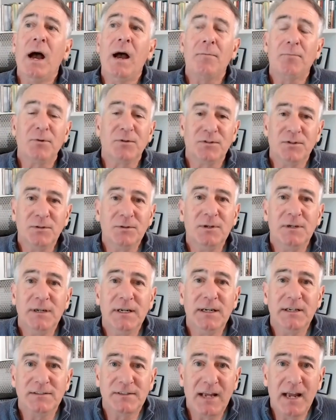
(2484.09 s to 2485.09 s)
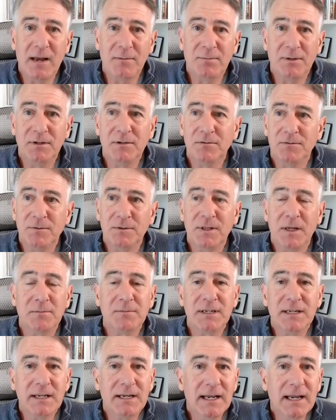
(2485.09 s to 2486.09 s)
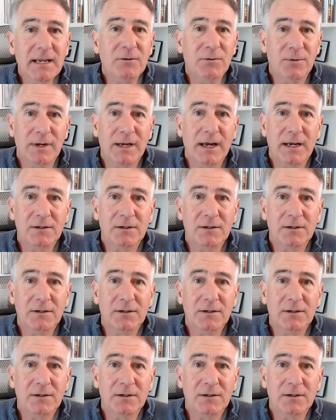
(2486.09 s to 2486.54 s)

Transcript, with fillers: opportunity has happened for them to get angry